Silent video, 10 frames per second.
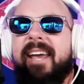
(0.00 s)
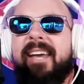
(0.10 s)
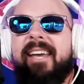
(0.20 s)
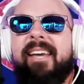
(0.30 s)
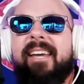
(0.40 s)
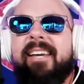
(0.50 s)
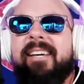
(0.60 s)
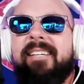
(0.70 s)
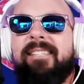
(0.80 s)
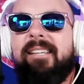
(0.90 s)

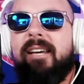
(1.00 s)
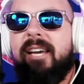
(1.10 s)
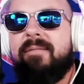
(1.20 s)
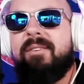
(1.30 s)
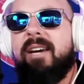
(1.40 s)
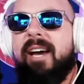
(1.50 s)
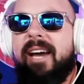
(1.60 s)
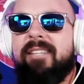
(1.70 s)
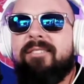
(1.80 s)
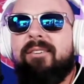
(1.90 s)
And if you
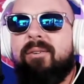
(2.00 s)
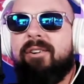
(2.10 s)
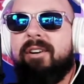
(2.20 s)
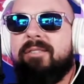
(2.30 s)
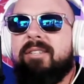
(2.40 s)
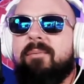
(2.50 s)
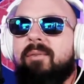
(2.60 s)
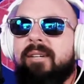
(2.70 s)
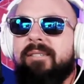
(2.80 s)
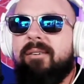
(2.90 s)
guys or know
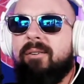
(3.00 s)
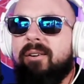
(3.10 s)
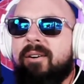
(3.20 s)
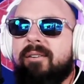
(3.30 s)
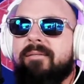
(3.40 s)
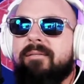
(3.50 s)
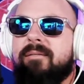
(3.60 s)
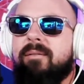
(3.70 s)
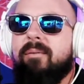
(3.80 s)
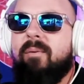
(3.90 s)
someone or
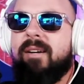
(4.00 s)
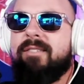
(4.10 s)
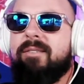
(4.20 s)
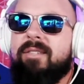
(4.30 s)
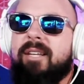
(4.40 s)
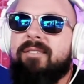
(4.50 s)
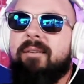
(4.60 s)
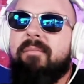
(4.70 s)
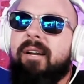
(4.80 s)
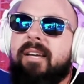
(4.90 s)
wants to
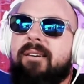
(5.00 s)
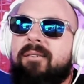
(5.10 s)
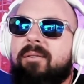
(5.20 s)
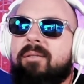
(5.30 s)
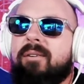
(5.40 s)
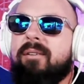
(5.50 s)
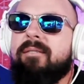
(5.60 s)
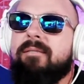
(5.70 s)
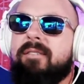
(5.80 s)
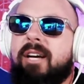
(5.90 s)
send somebody
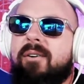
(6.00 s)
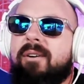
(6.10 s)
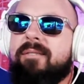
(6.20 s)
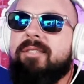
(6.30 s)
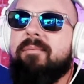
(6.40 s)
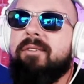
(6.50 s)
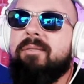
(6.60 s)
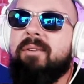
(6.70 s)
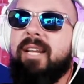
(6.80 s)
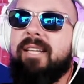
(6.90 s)
or know of
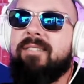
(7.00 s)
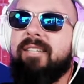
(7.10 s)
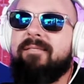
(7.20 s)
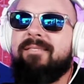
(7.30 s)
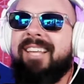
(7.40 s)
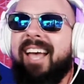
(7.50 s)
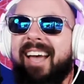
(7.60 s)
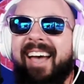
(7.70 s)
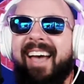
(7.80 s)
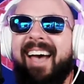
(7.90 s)
someone who needs it,
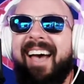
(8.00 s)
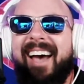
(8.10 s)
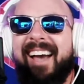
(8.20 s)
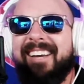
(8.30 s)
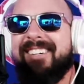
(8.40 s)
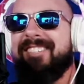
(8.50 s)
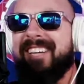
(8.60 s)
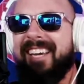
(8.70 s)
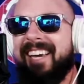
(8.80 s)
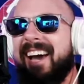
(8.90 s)

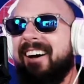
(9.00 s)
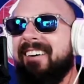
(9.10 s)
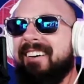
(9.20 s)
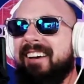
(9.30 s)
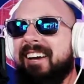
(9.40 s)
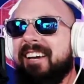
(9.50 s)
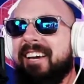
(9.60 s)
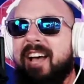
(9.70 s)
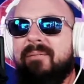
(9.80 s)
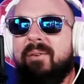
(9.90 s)
go check out
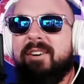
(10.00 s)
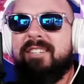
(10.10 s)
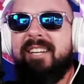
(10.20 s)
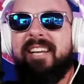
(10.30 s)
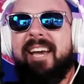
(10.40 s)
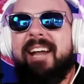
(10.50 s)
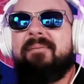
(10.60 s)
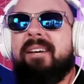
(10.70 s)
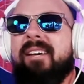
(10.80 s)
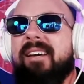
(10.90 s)
California Tint
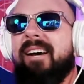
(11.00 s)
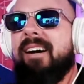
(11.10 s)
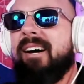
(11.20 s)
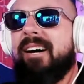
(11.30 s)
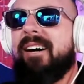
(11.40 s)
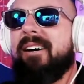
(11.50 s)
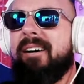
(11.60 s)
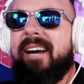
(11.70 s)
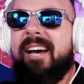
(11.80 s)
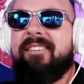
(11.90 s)
Academy
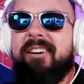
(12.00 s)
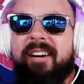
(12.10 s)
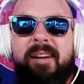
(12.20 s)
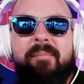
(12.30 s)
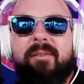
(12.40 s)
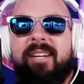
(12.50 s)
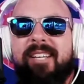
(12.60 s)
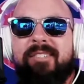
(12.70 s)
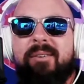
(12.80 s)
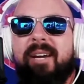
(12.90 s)
out there in
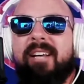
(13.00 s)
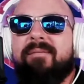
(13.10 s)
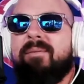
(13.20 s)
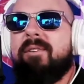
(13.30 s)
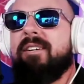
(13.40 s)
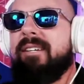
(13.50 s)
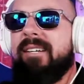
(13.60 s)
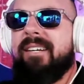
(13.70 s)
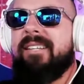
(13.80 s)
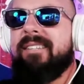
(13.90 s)
Modesto, California.